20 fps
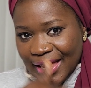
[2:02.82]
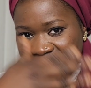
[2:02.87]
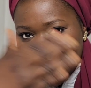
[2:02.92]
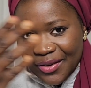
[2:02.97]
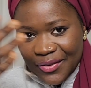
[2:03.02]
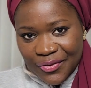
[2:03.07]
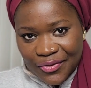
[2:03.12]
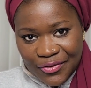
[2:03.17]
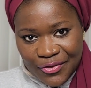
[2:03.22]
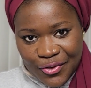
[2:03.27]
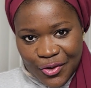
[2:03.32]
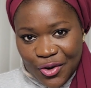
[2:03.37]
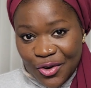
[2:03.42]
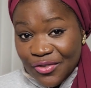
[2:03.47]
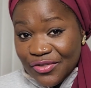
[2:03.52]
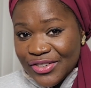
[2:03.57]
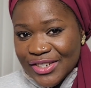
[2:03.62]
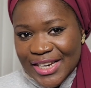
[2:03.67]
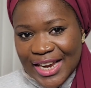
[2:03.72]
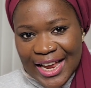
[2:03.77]
life
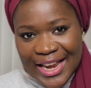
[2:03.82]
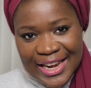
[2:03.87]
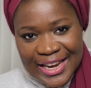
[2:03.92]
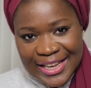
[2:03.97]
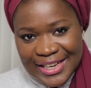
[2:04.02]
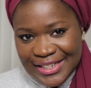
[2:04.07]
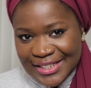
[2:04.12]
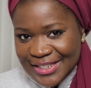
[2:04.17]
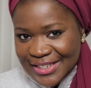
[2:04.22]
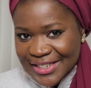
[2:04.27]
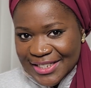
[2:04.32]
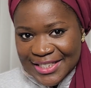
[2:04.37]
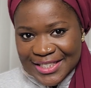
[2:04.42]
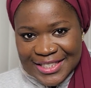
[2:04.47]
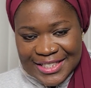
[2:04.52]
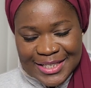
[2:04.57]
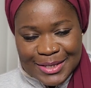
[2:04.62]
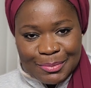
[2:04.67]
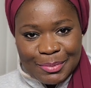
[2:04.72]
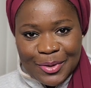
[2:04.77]
of
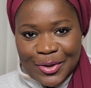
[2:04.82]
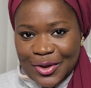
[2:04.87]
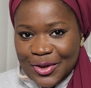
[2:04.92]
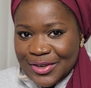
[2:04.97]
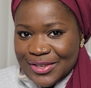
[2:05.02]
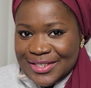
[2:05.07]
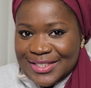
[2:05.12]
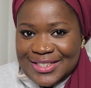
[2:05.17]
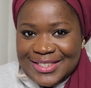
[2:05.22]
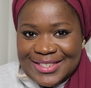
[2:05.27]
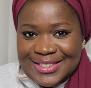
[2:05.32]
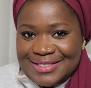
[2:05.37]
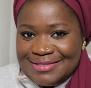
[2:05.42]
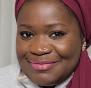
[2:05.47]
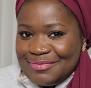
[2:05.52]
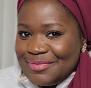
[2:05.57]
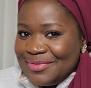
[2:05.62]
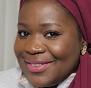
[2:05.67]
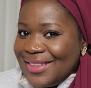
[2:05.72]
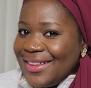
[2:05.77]
challenges, because
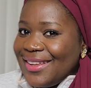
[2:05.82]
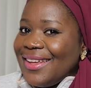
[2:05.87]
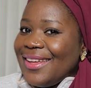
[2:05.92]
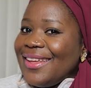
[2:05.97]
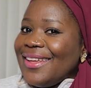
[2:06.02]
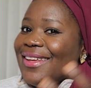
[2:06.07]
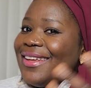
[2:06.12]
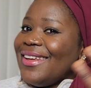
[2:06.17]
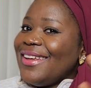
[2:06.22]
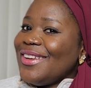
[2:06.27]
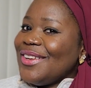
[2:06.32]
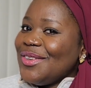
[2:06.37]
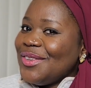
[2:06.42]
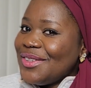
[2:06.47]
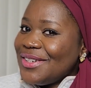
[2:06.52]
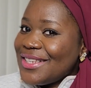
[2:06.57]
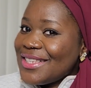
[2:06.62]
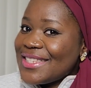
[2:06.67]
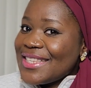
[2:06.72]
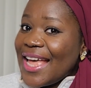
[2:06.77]

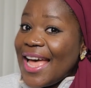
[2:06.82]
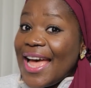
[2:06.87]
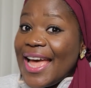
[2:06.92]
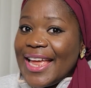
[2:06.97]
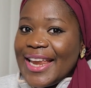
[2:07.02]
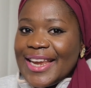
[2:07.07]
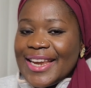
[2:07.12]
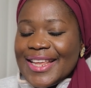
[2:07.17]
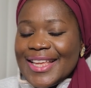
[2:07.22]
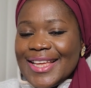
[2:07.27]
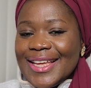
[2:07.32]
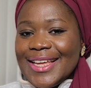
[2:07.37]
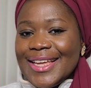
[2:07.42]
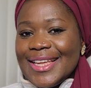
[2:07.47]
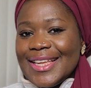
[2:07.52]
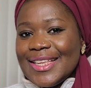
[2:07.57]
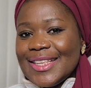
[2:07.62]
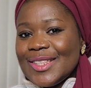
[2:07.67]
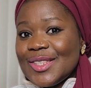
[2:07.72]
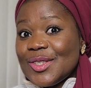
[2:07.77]
you decide
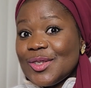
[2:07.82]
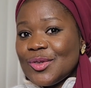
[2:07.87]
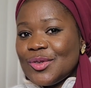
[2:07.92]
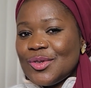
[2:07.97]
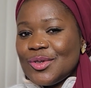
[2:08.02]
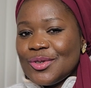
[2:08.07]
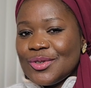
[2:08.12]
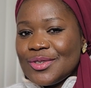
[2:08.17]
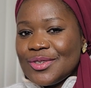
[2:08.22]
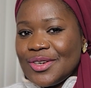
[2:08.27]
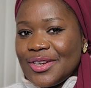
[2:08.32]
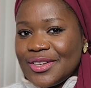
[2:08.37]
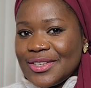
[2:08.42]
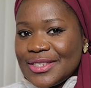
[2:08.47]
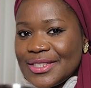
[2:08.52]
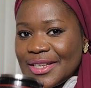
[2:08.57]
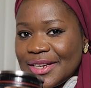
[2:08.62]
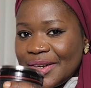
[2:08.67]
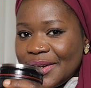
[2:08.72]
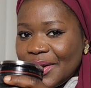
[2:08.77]
to choose
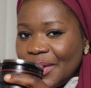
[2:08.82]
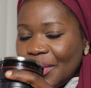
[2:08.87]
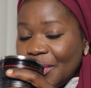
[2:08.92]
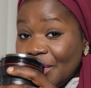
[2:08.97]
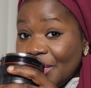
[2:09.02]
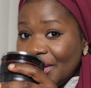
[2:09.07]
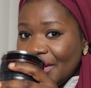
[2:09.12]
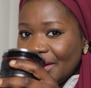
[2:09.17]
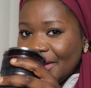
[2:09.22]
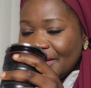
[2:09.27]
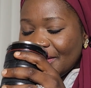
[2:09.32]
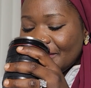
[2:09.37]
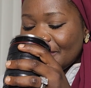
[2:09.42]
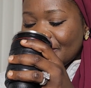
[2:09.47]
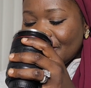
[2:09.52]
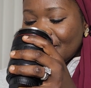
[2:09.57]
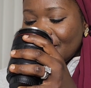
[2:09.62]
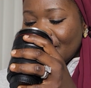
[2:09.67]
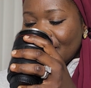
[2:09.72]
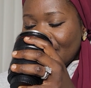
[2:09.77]
nursing.
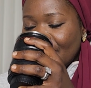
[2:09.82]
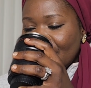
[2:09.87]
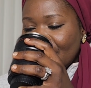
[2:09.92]
Welcome.